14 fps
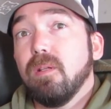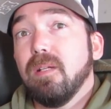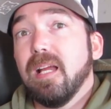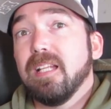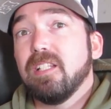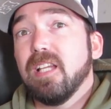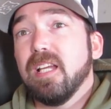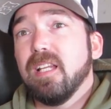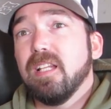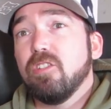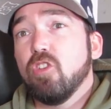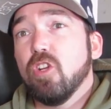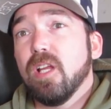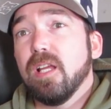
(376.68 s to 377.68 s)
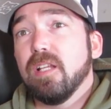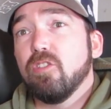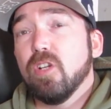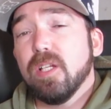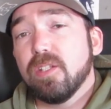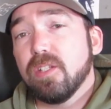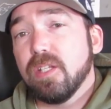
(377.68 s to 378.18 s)
It
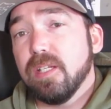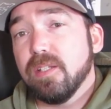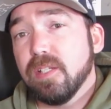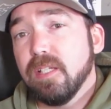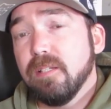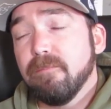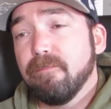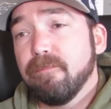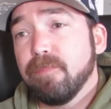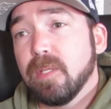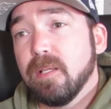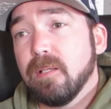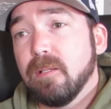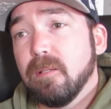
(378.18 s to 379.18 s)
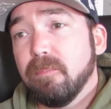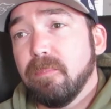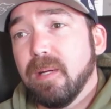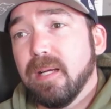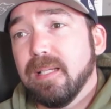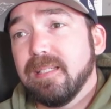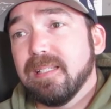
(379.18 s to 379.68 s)
drinks easy,
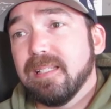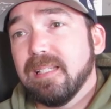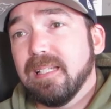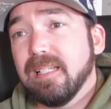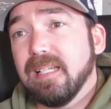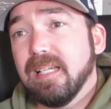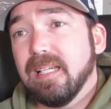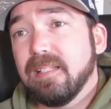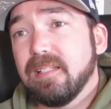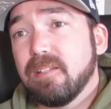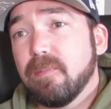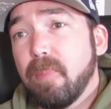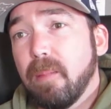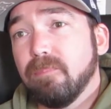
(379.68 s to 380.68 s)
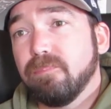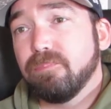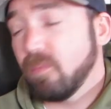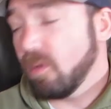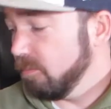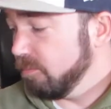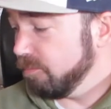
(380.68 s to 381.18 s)
but its
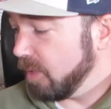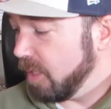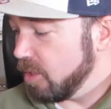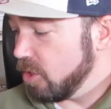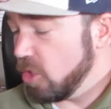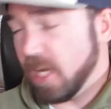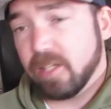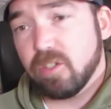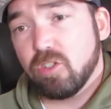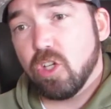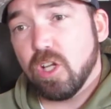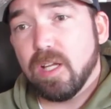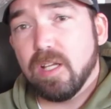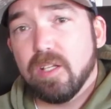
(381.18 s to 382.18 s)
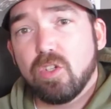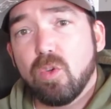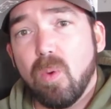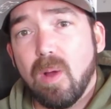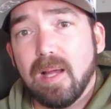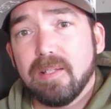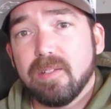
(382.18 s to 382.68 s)
texture is
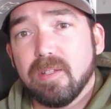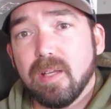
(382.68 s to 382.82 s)
quite